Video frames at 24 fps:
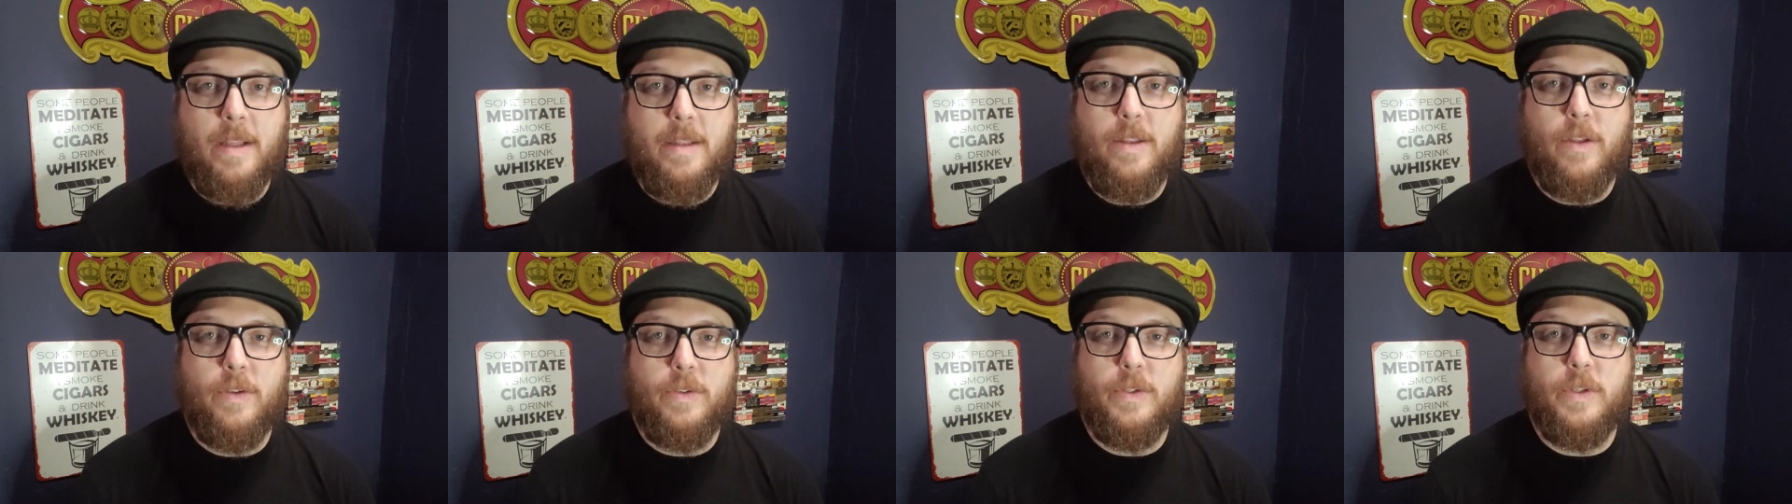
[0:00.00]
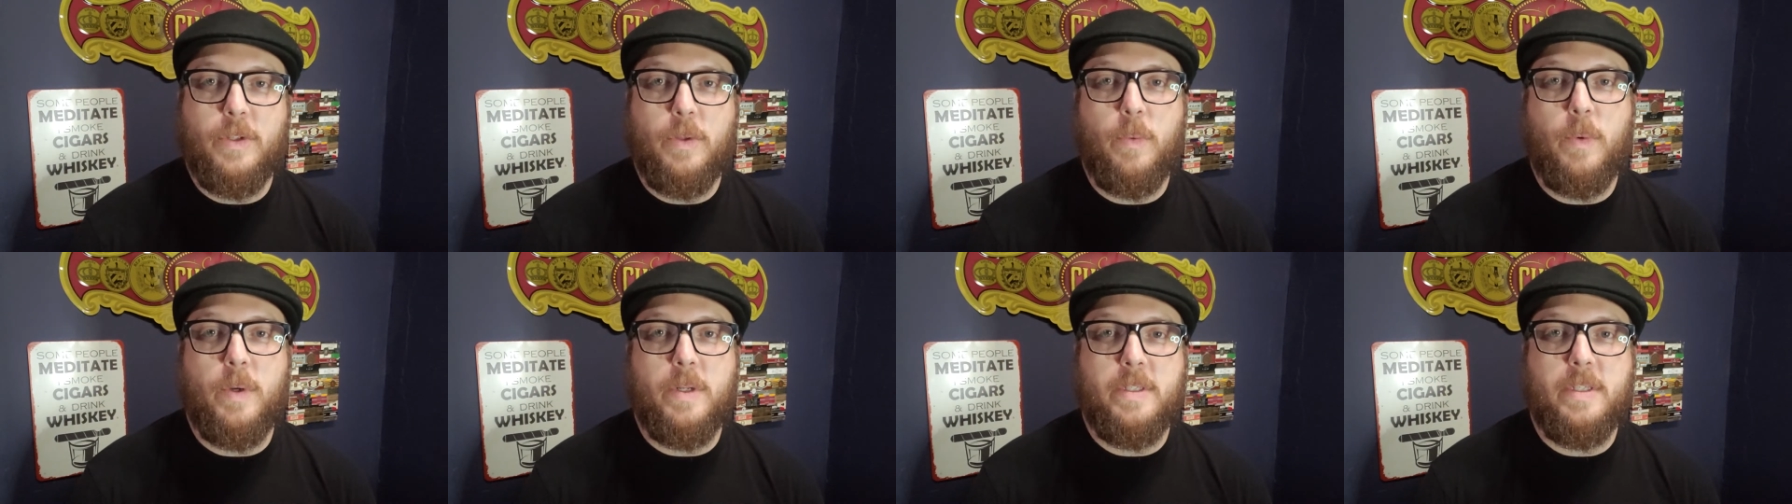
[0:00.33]
those
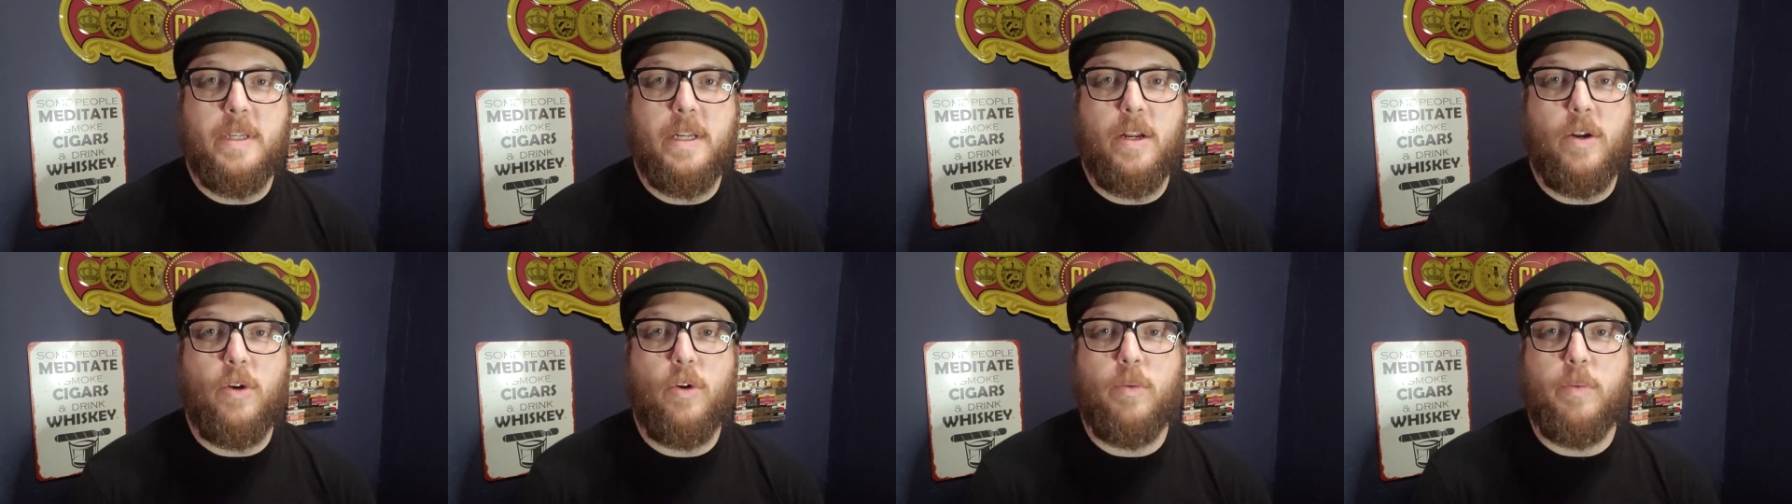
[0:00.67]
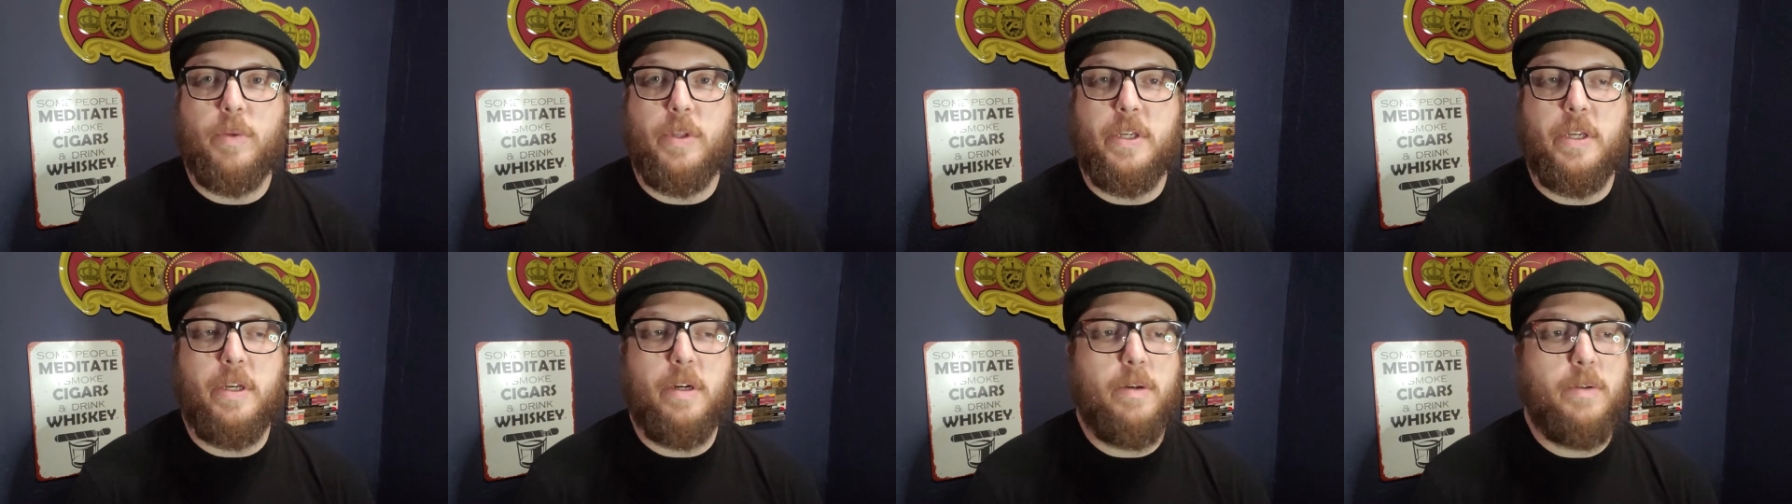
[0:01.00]
are the ones that I
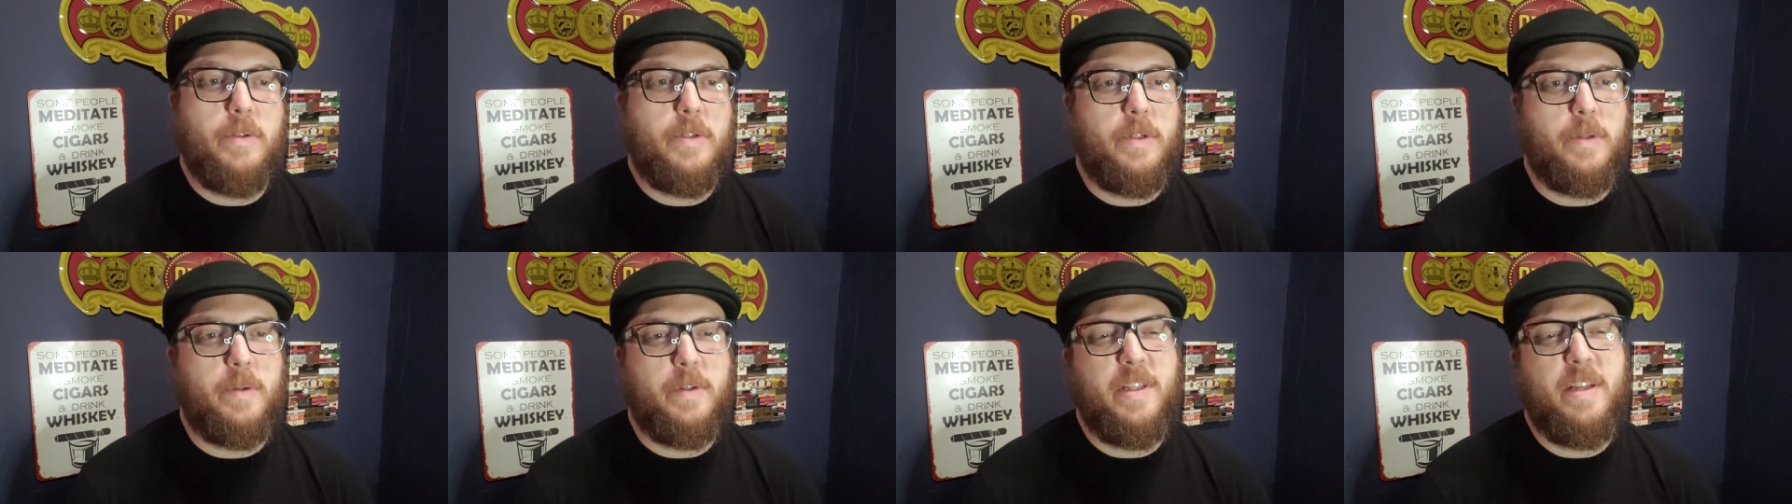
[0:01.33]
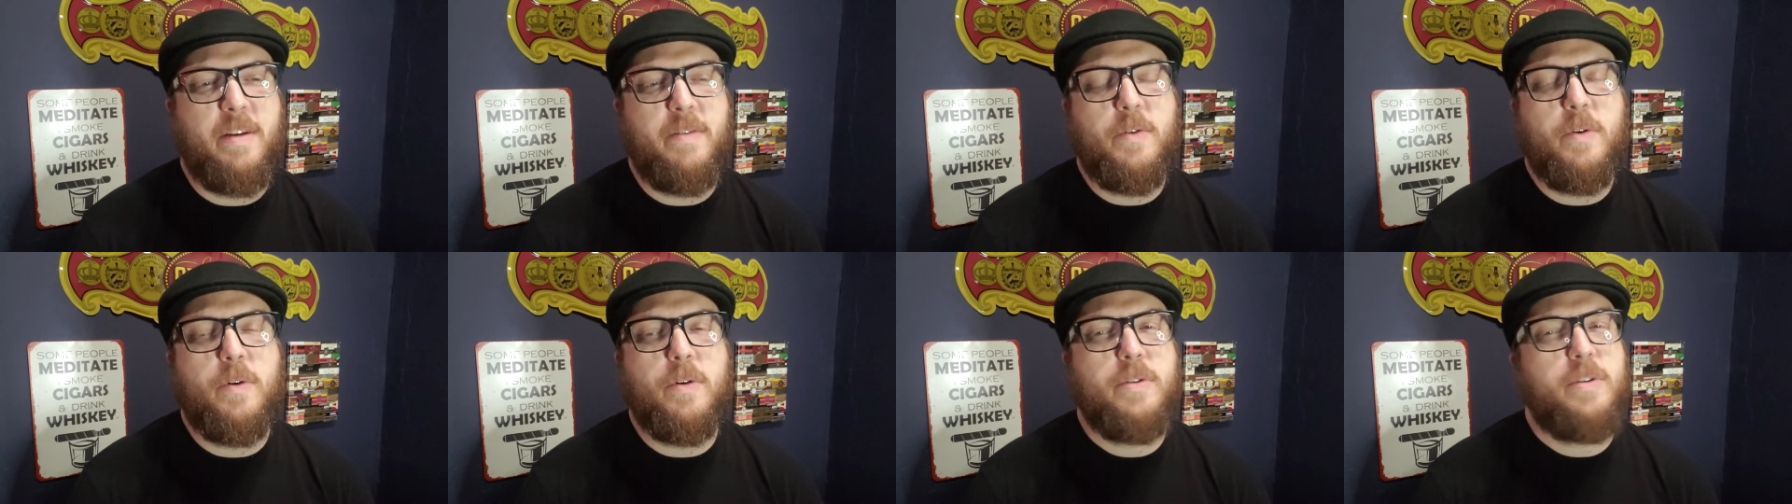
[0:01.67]
normally go to. And
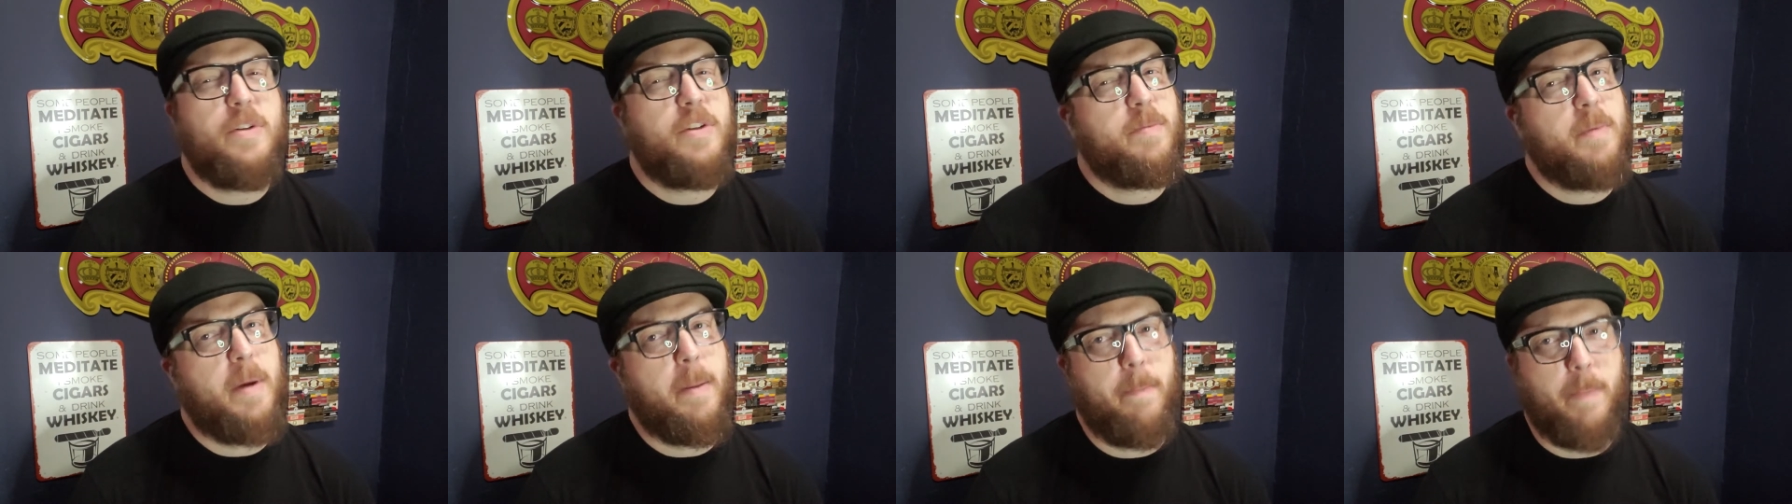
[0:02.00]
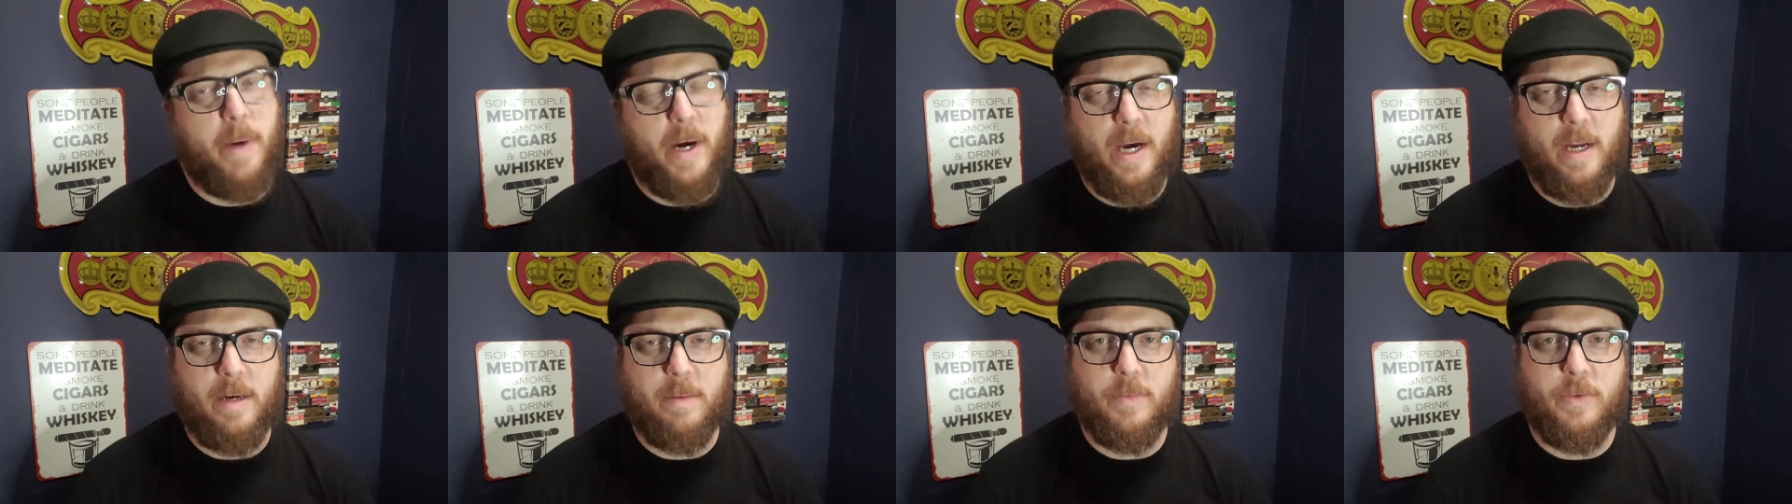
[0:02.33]
then of course there's my
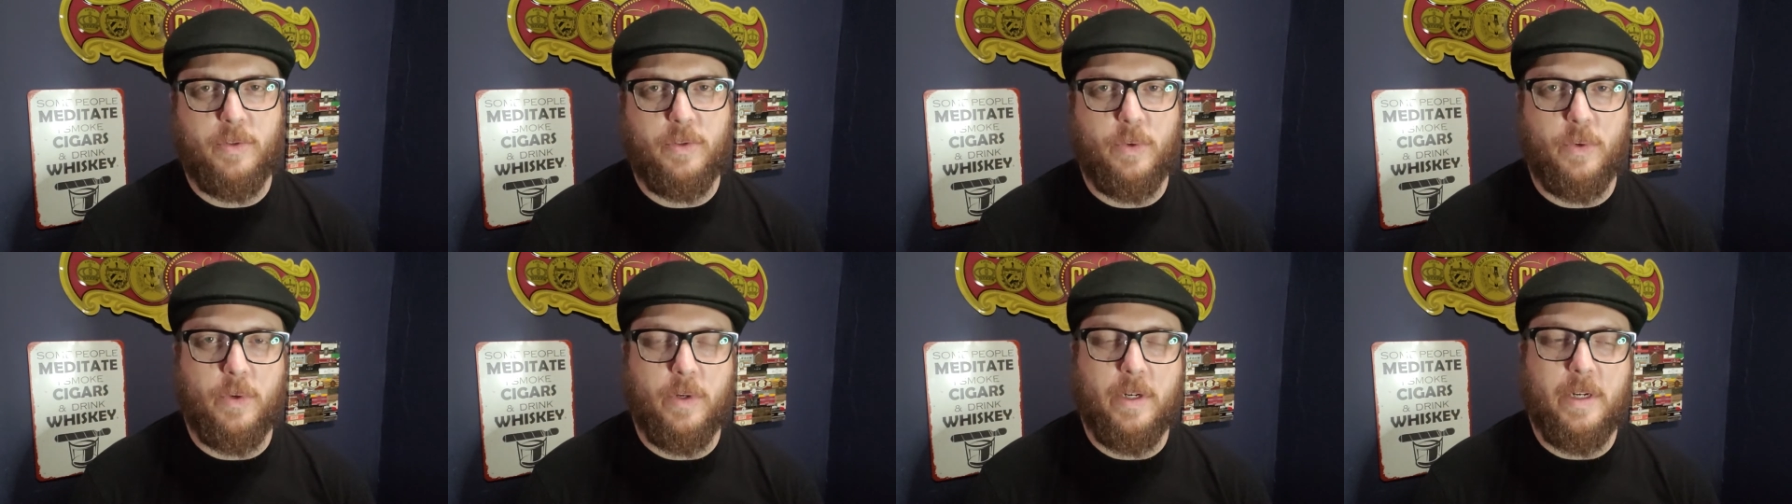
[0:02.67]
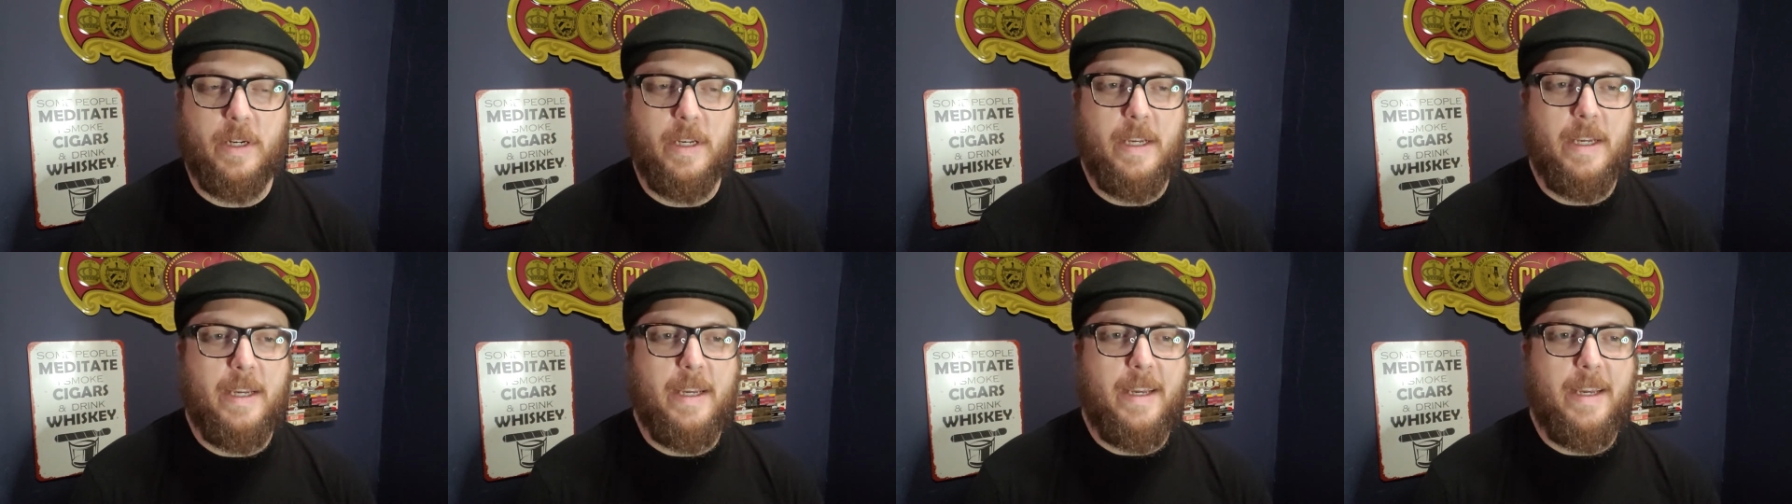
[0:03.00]
bottom drawer,